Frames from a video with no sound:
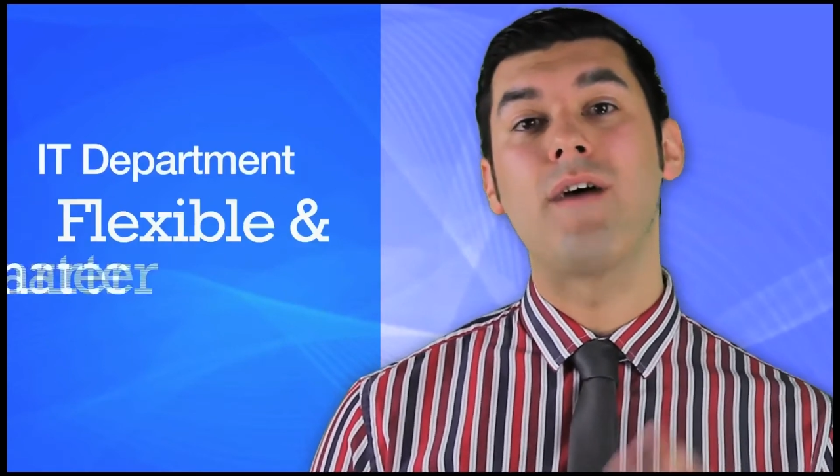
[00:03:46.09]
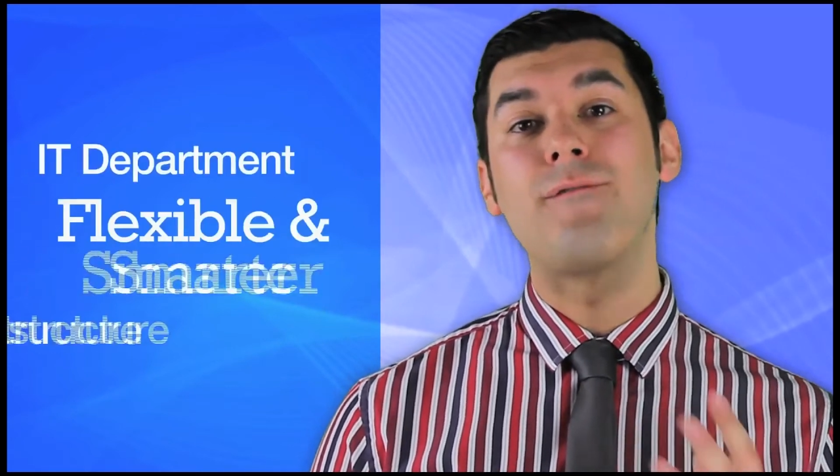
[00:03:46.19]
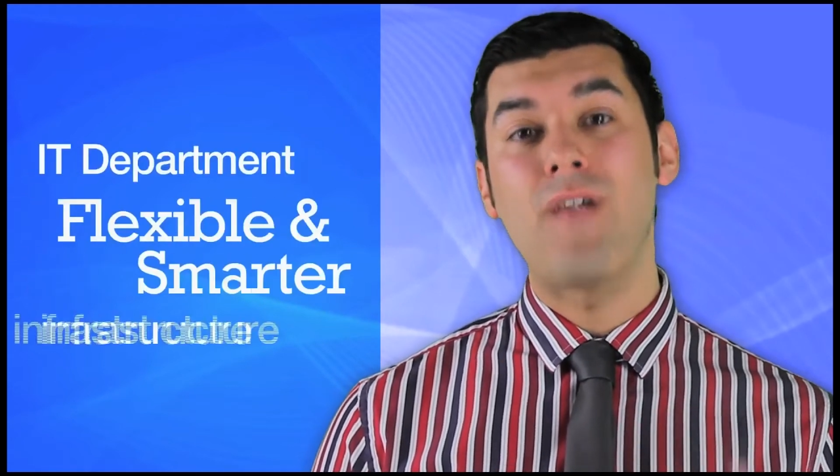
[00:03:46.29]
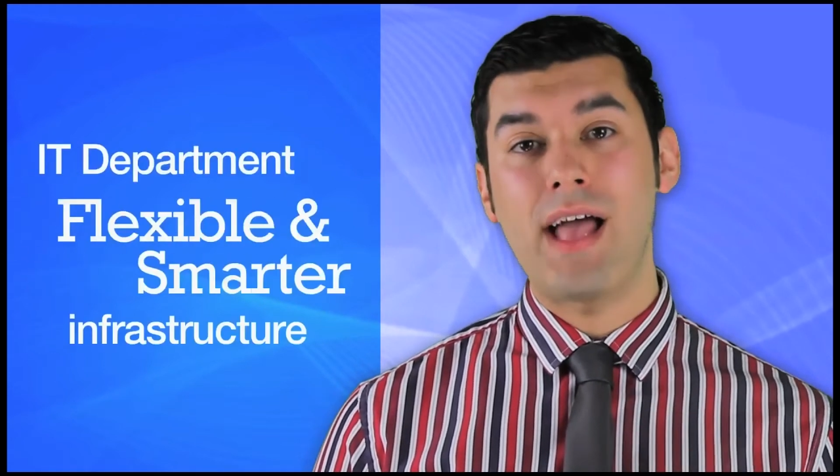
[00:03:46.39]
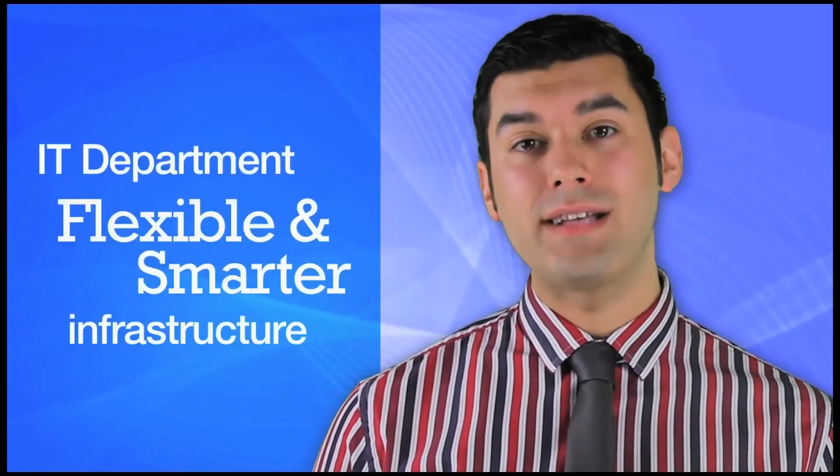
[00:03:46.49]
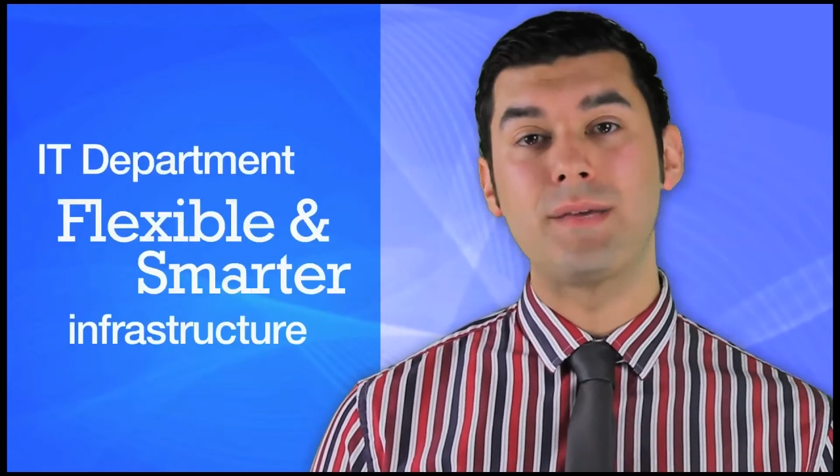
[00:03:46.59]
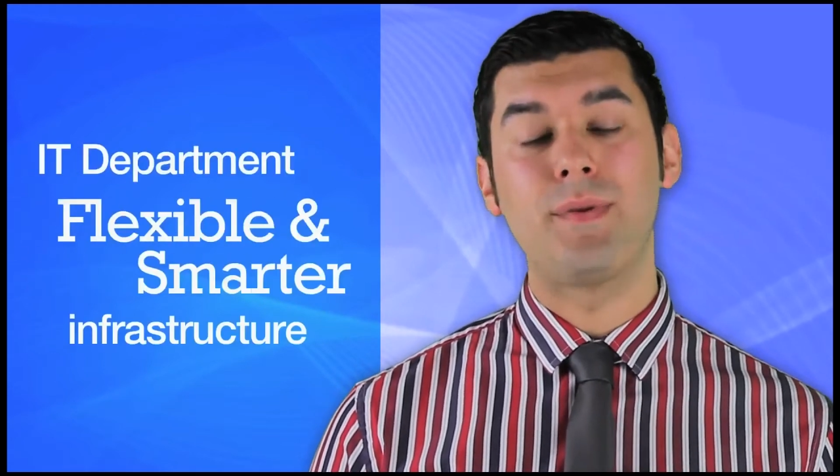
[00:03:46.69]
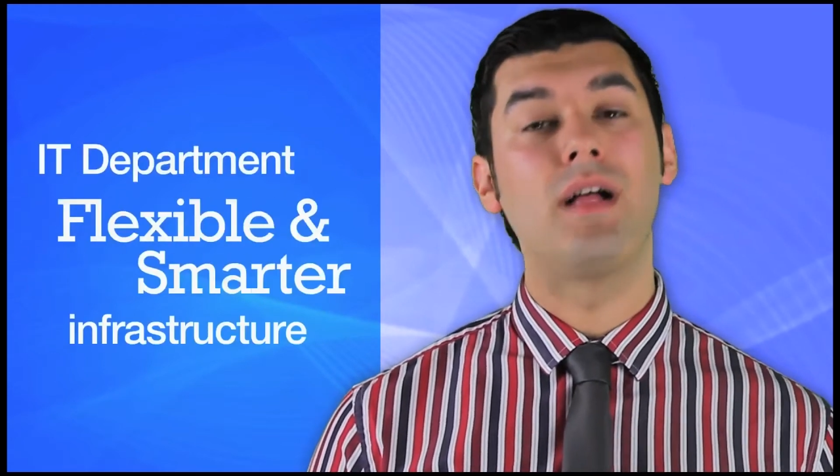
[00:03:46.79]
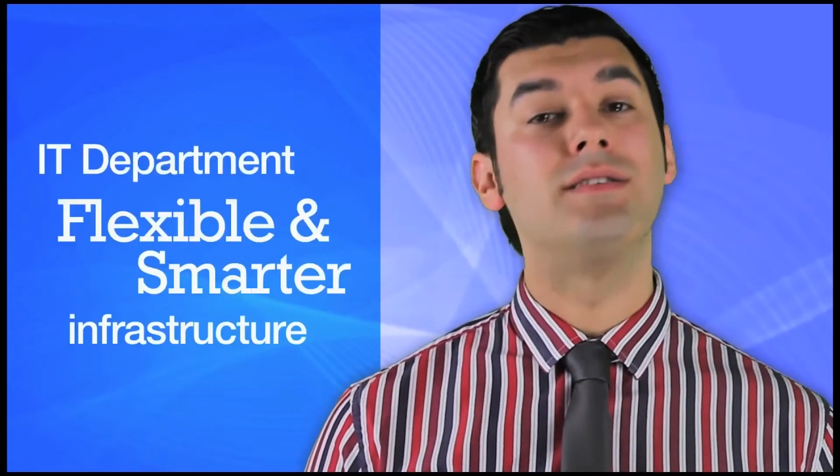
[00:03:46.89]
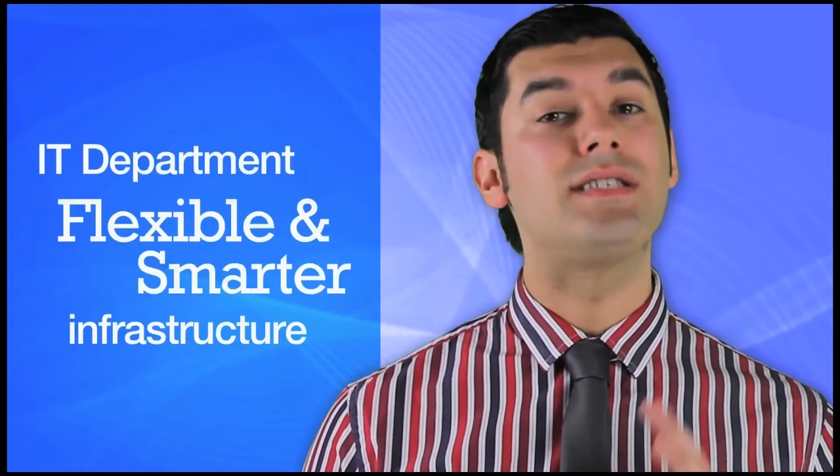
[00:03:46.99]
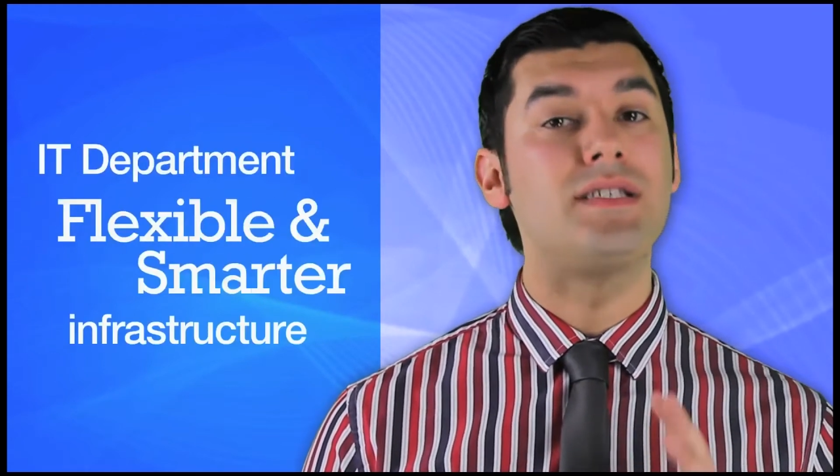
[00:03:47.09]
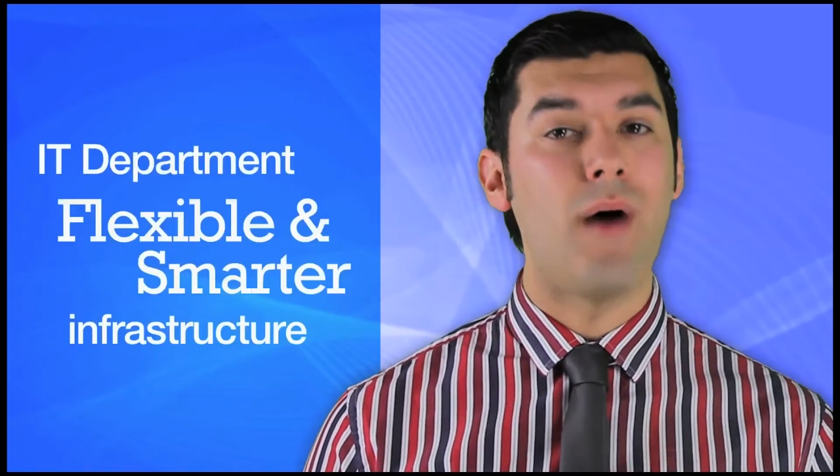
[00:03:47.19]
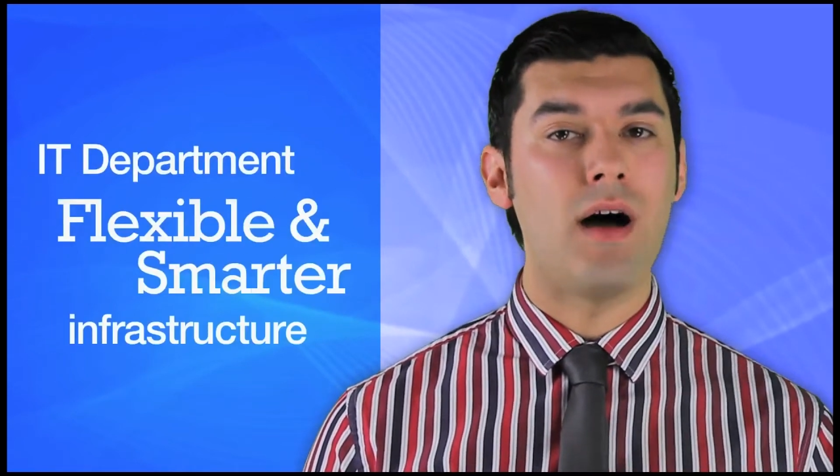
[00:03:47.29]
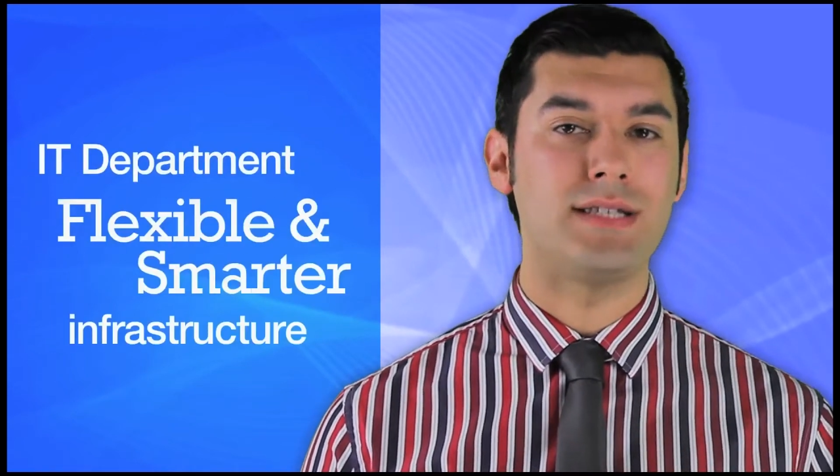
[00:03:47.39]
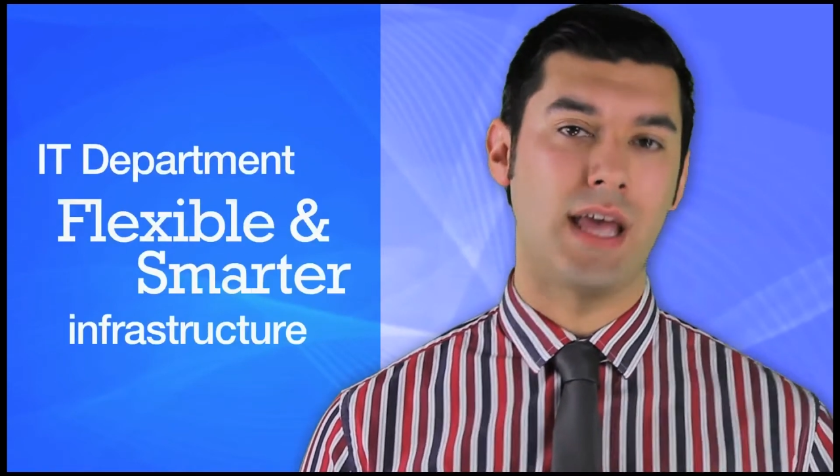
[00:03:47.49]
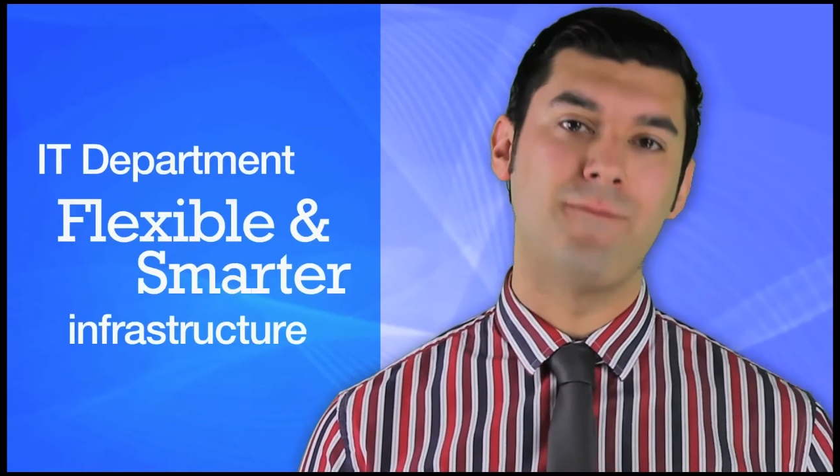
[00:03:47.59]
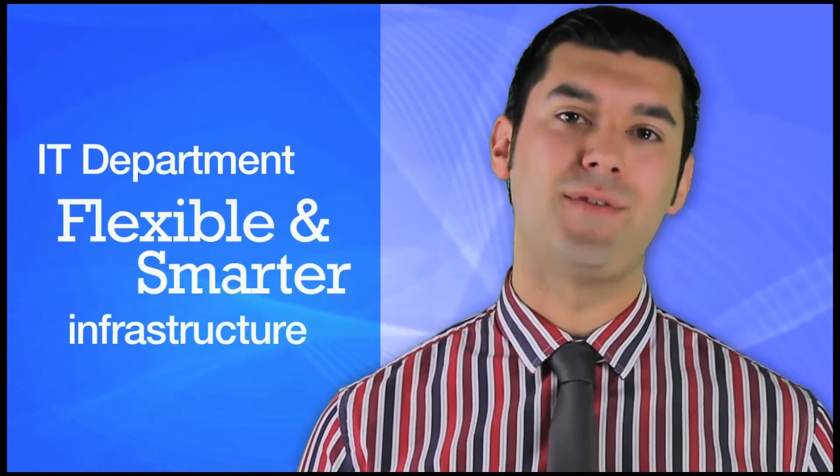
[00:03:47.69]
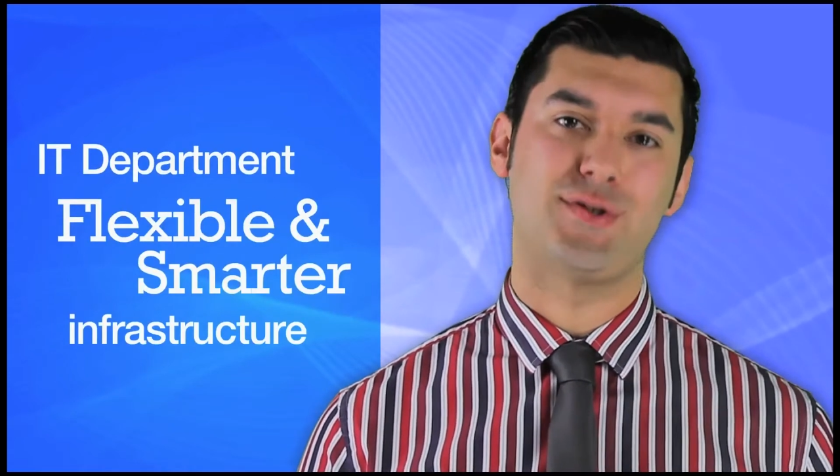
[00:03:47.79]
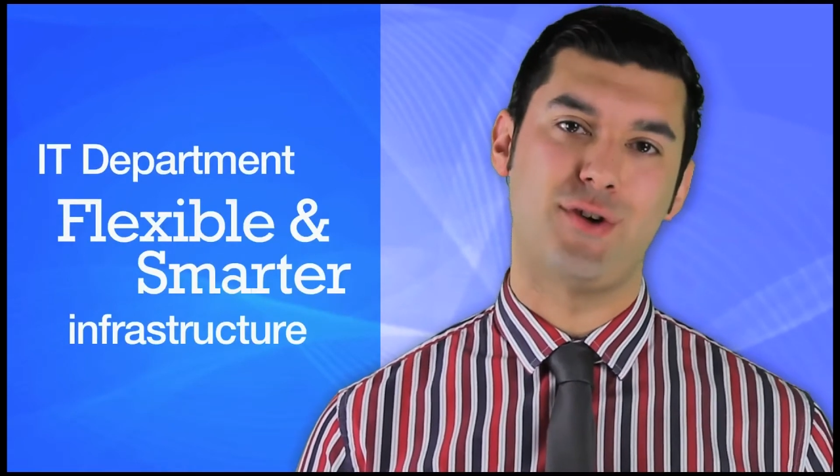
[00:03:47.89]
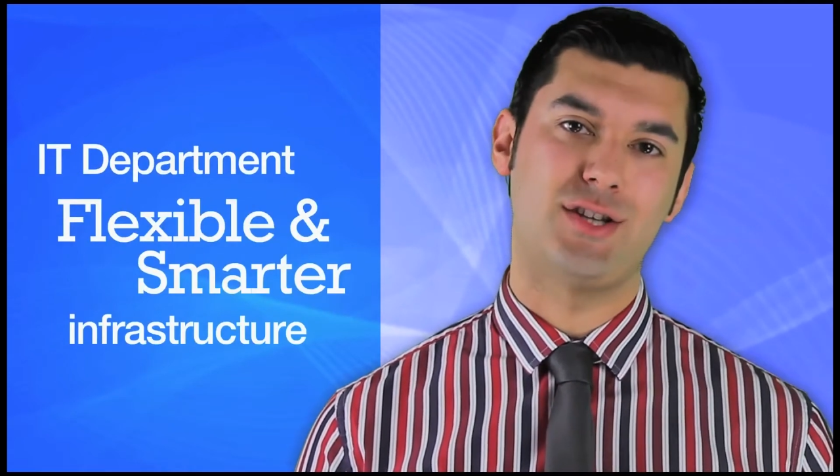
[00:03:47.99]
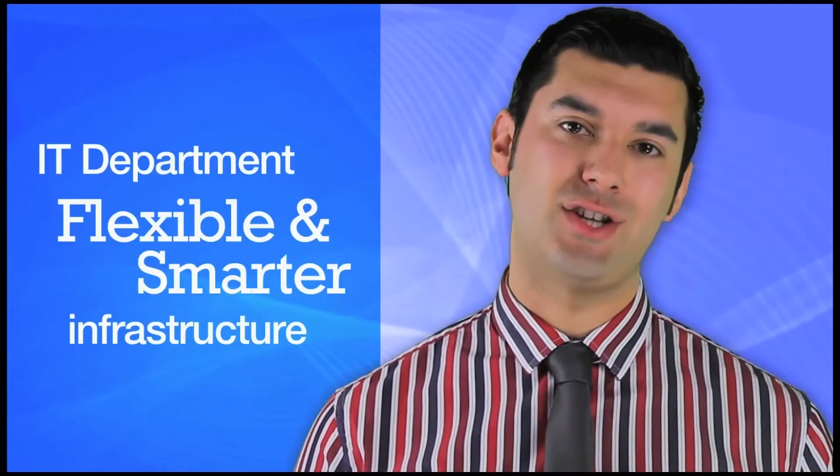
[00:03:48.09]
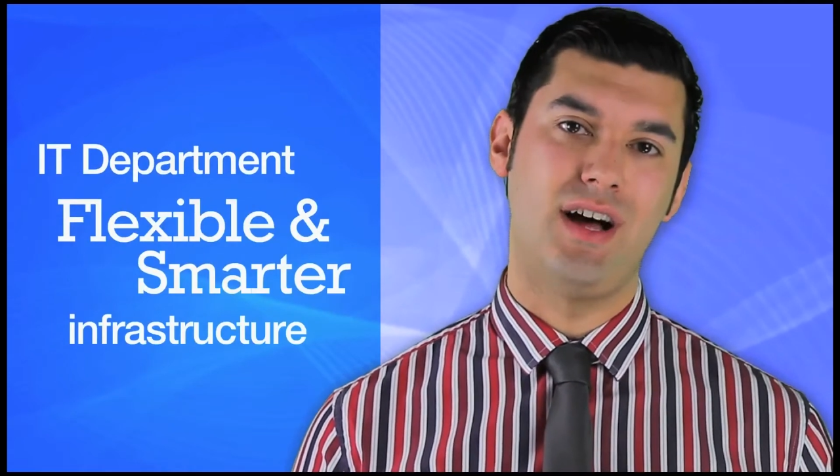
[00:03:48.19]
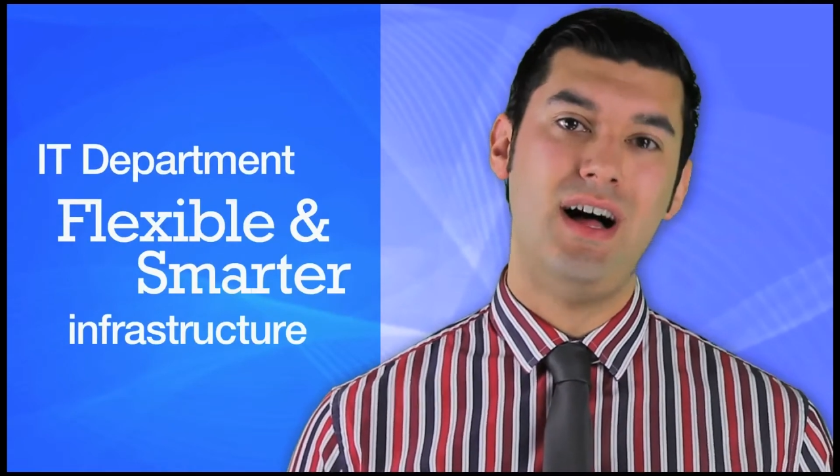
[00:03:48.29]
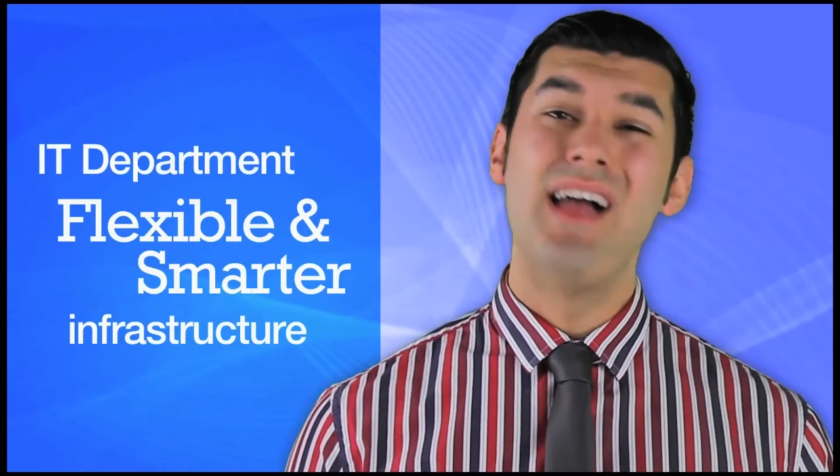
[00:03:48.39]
a flexible and smarter infrastructure